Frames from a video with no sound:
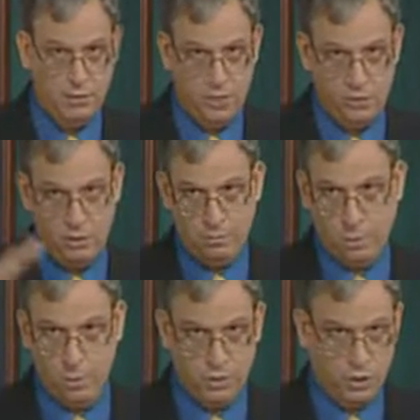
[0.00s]
that is the
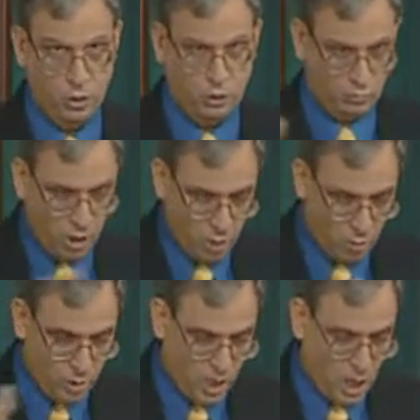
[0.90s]
important Silk
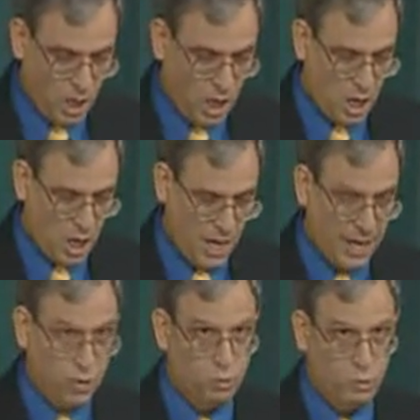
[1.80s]
Road,
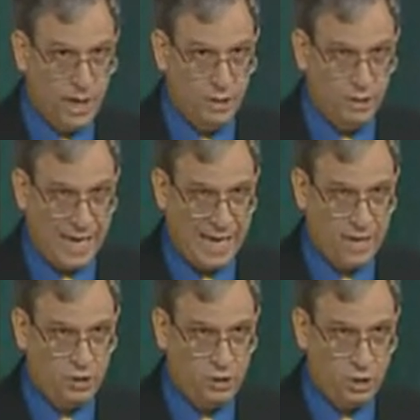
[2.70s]
as well
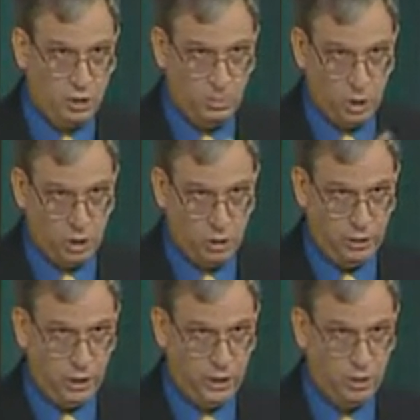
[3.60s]
as the
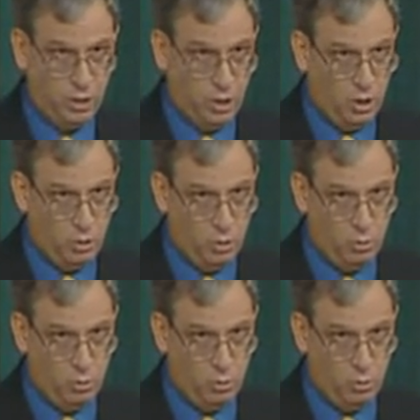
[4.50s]
commercial elites who